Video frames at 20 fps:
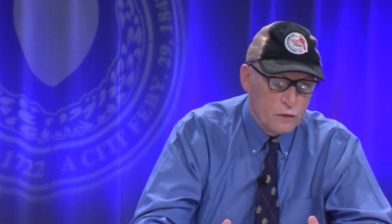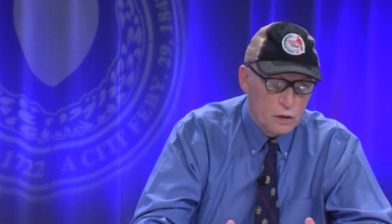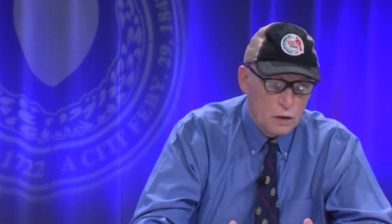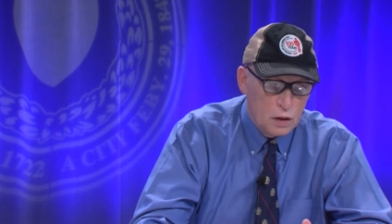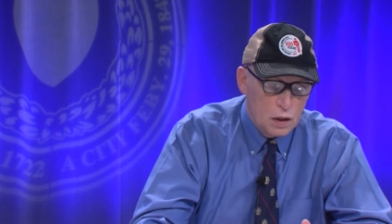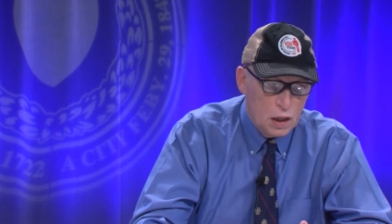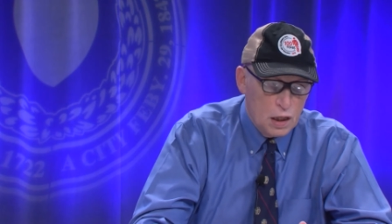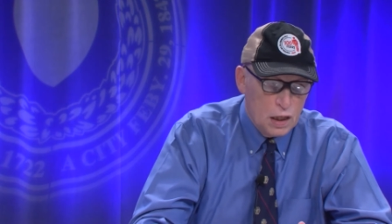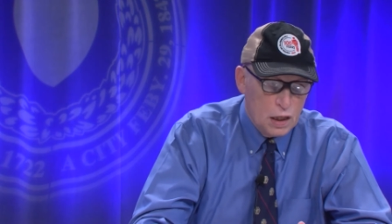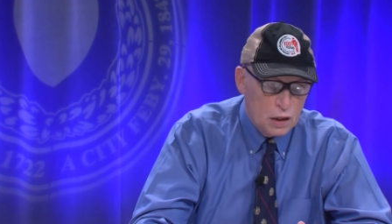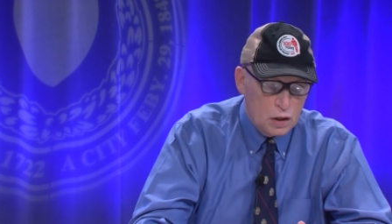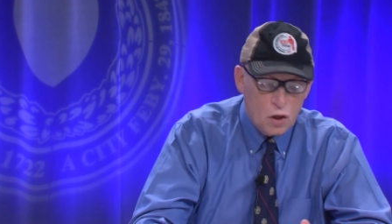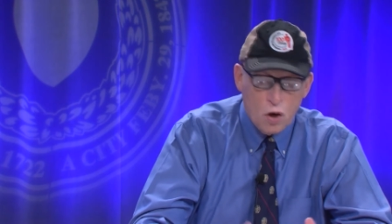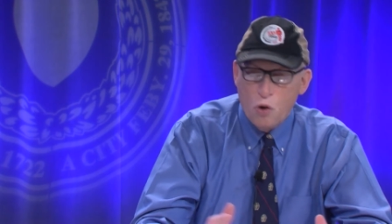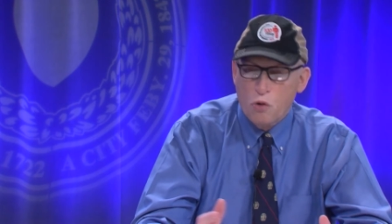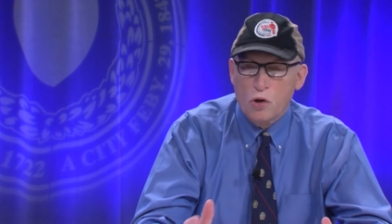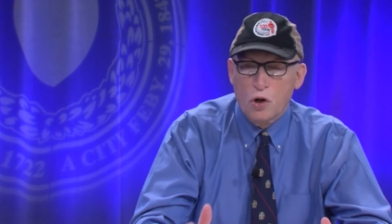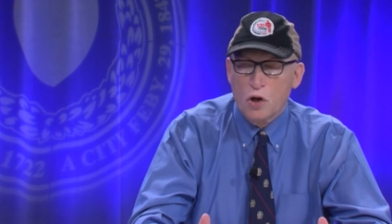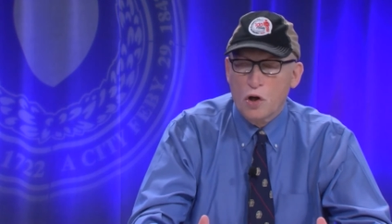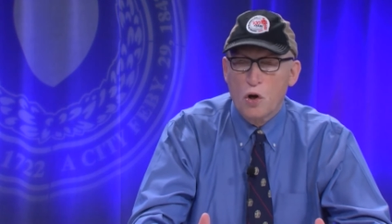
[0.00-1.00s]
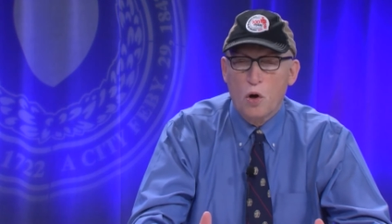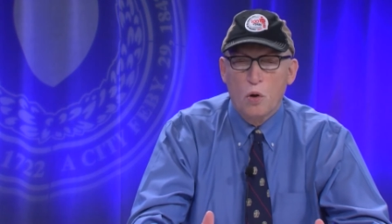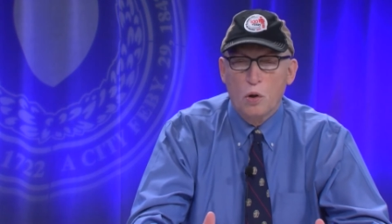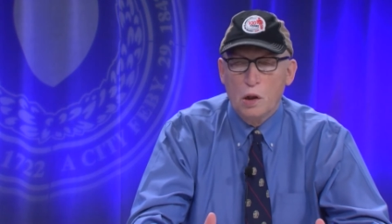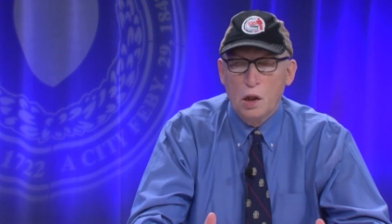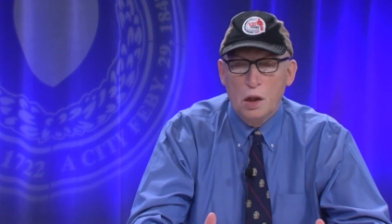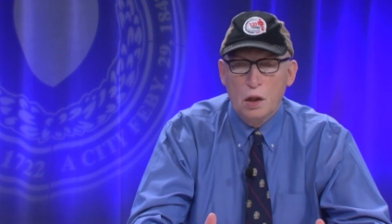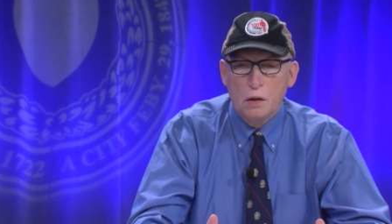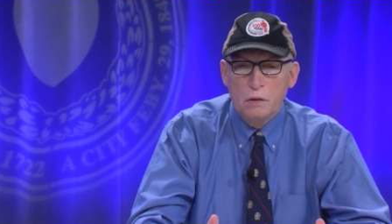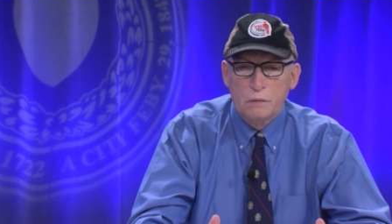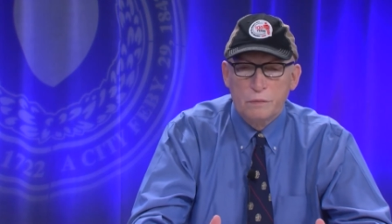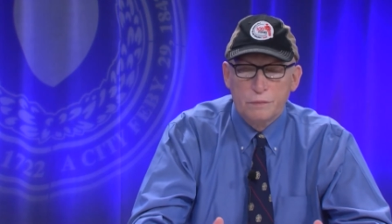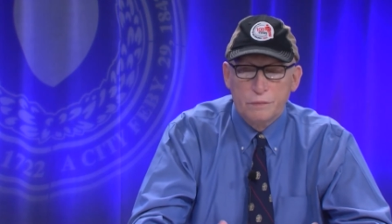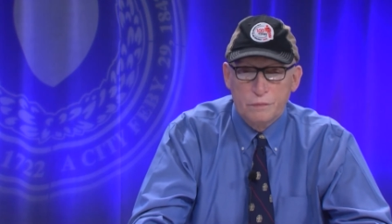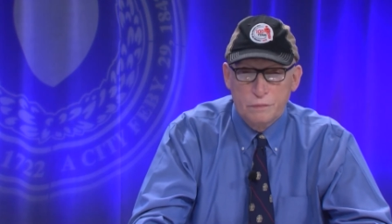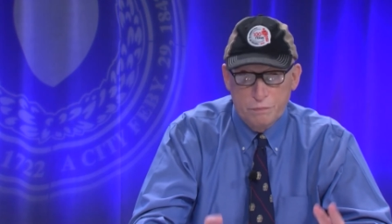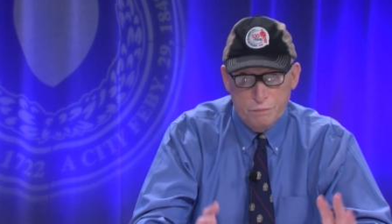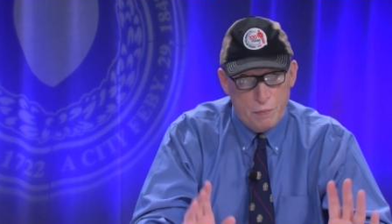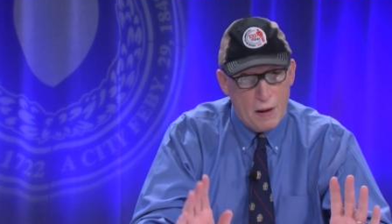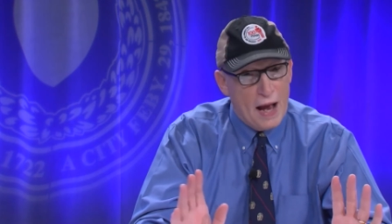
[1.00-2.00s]
of Coca-Cola,
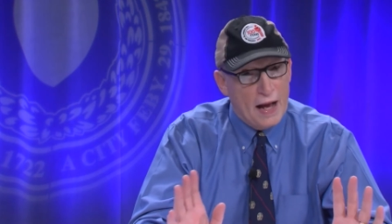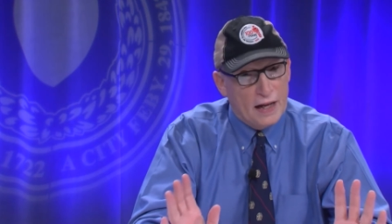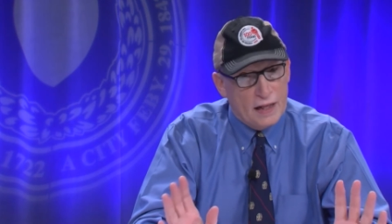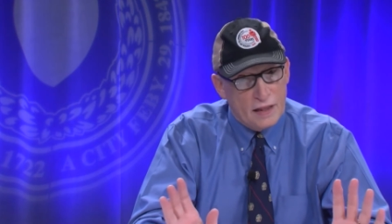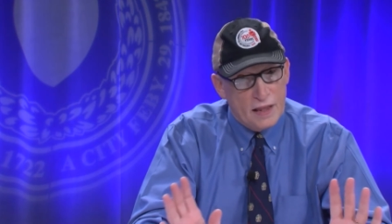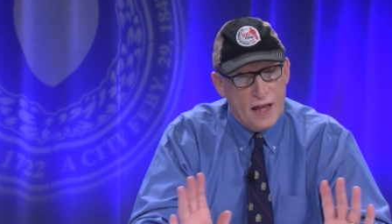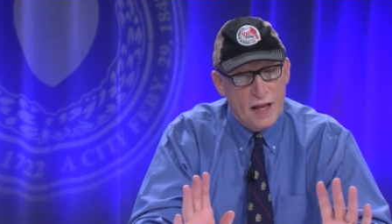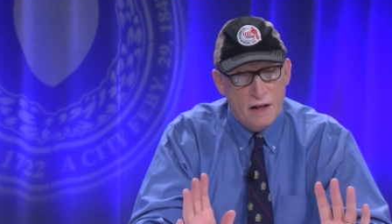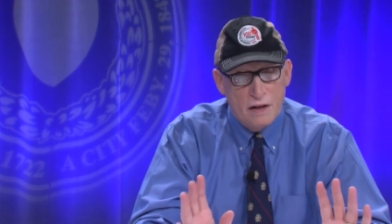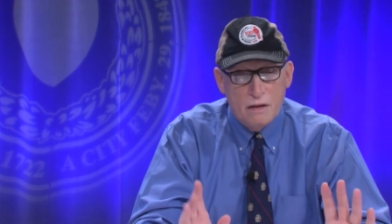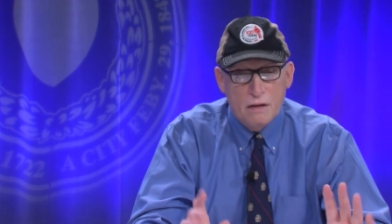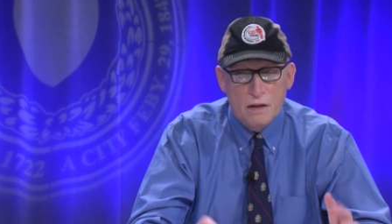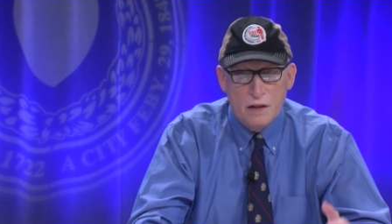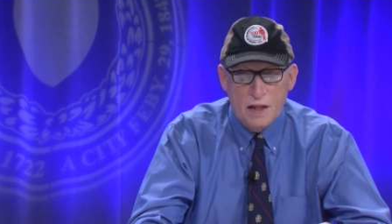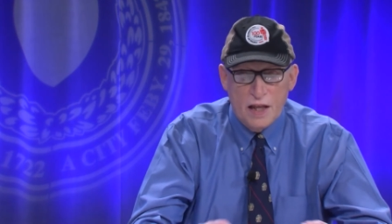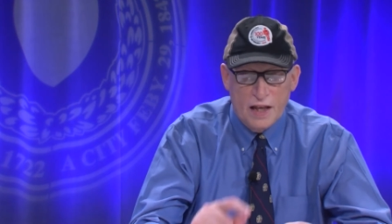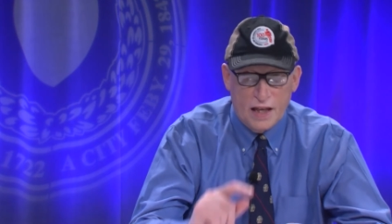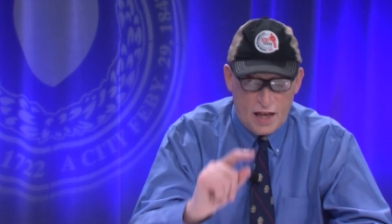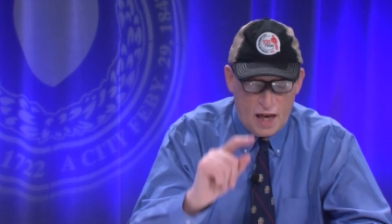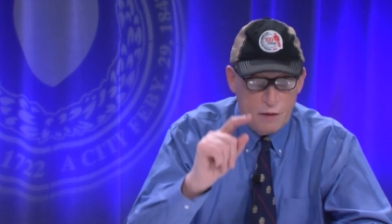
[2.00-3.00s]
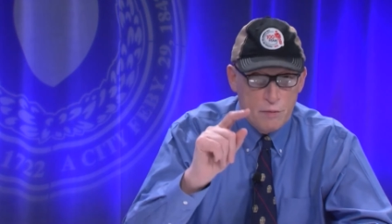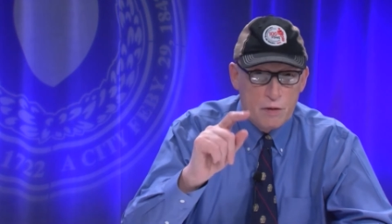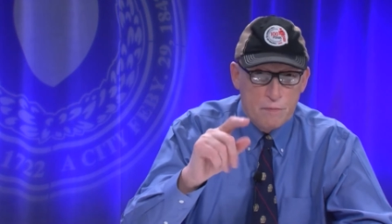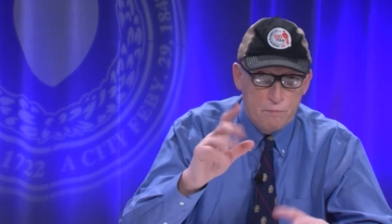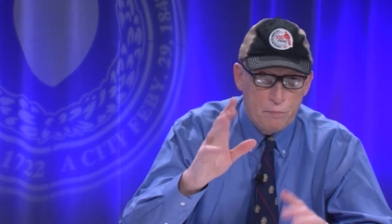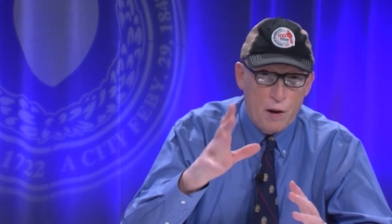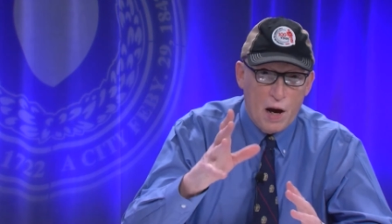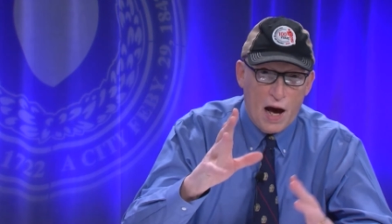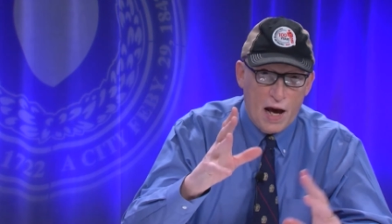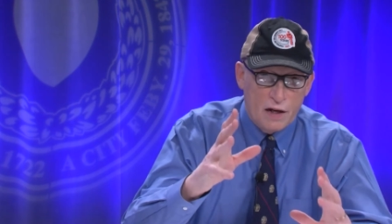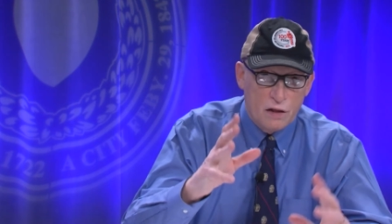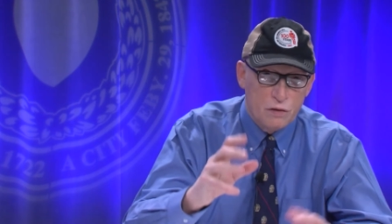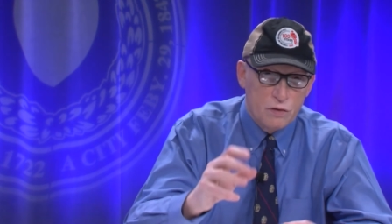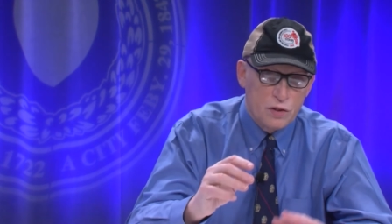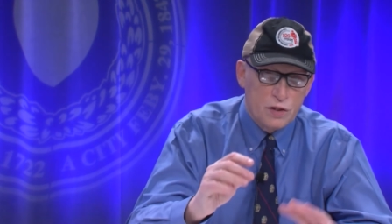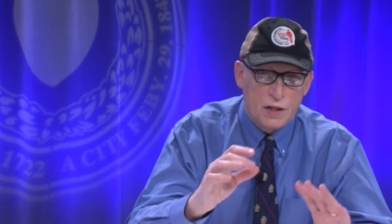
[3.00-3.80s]
back then, they came in bottles.